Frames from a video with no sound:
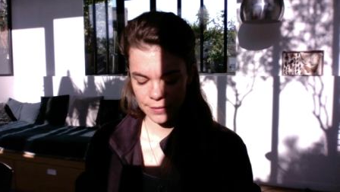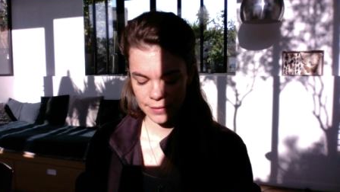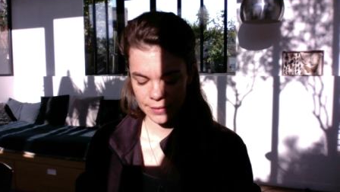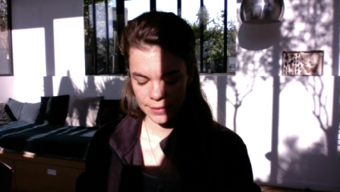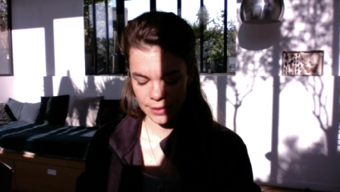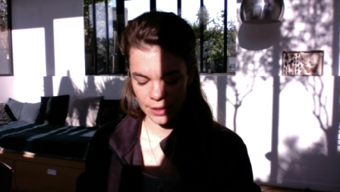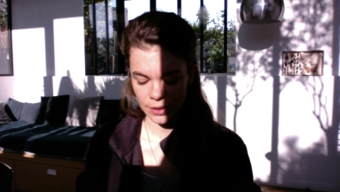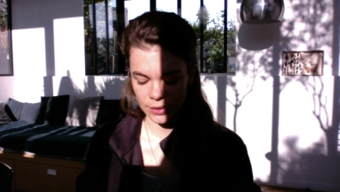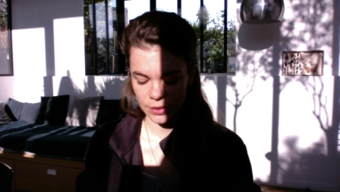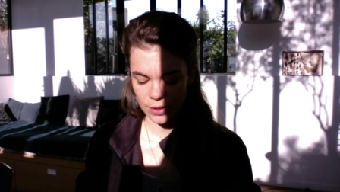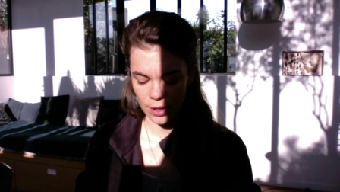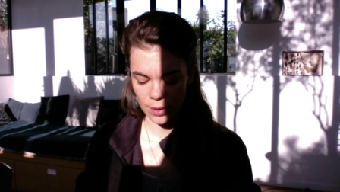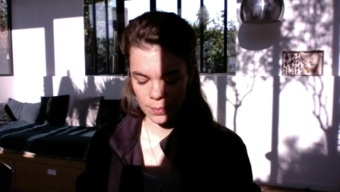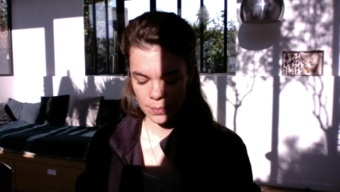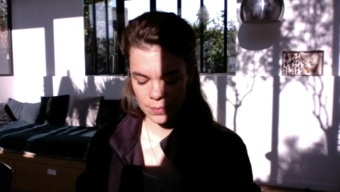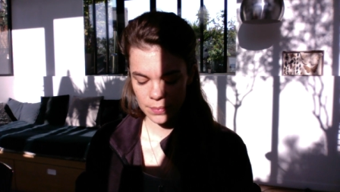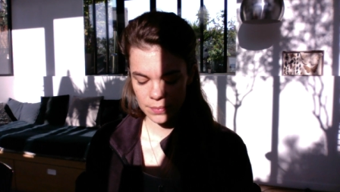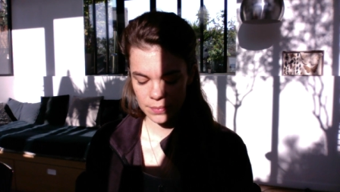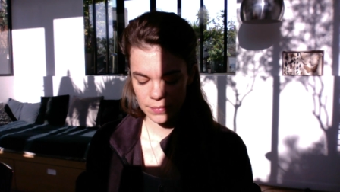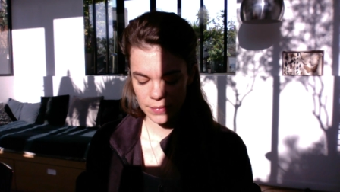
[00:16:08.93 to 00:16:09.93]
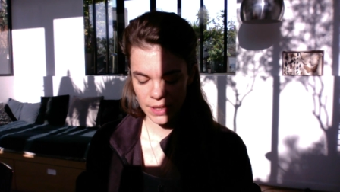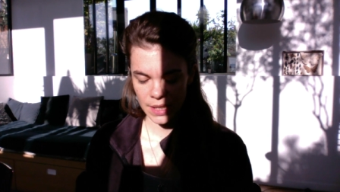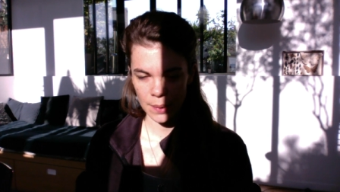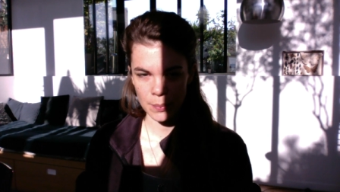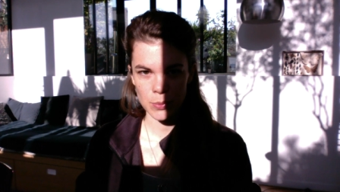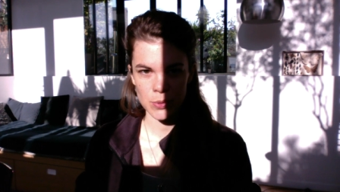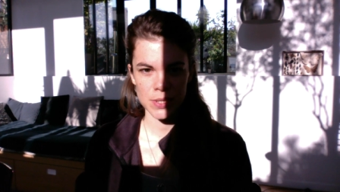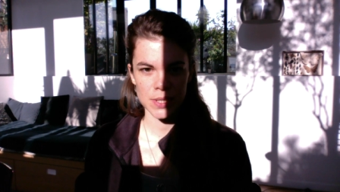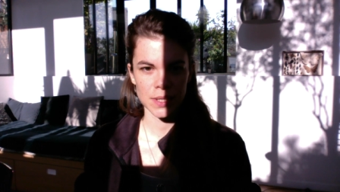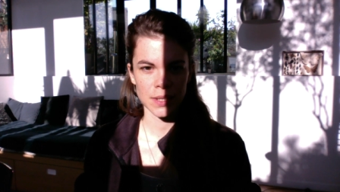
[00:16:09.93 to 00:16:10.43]
capucinef.com.
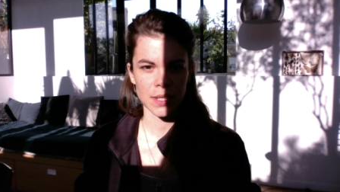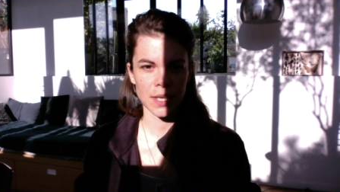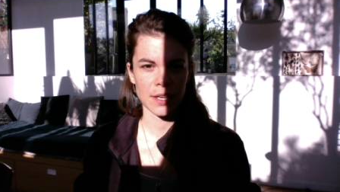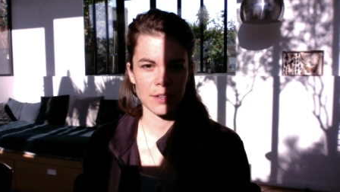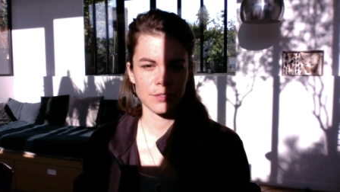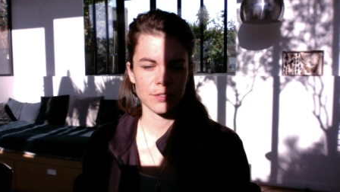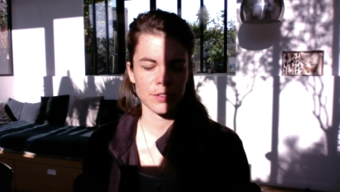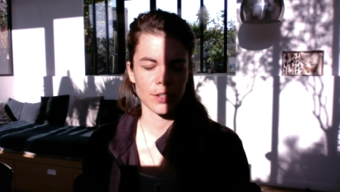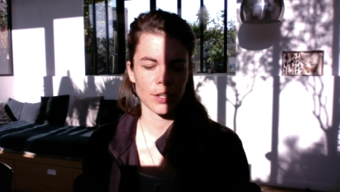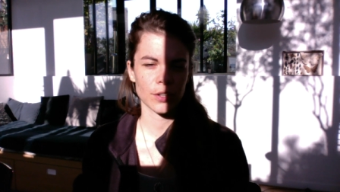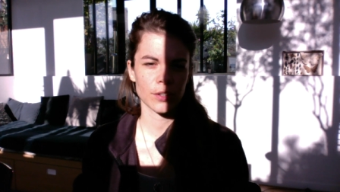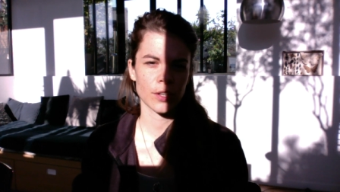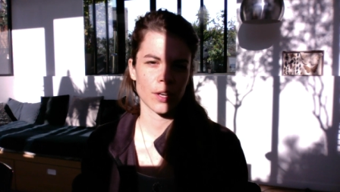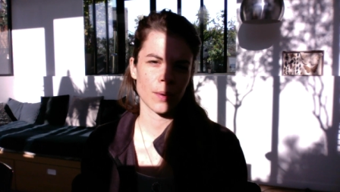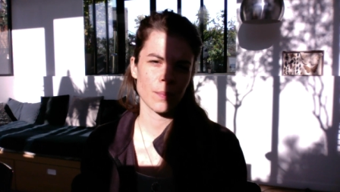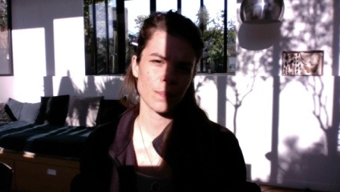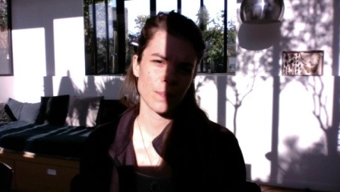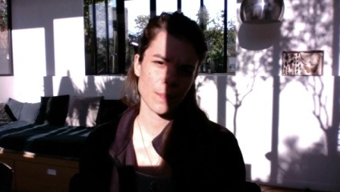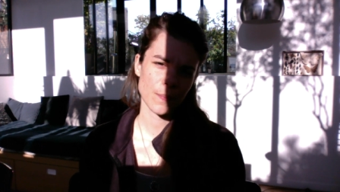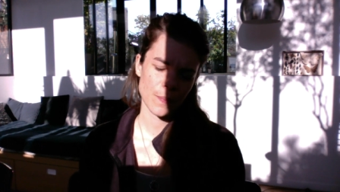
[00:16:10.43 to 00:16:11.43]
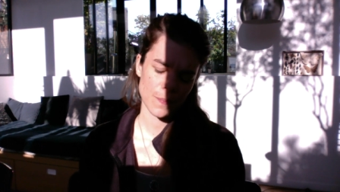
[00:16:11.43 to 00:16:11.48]
capucinef.com.